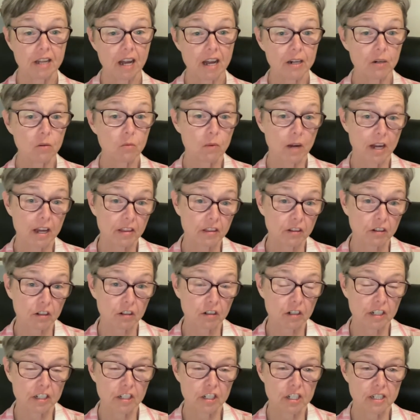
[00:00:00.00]
got a
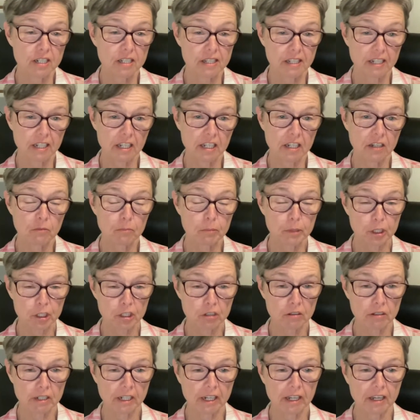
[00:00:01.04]
wether and she's thinking of
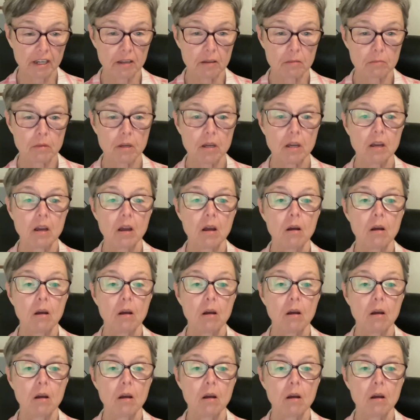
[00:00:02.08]
butchering him,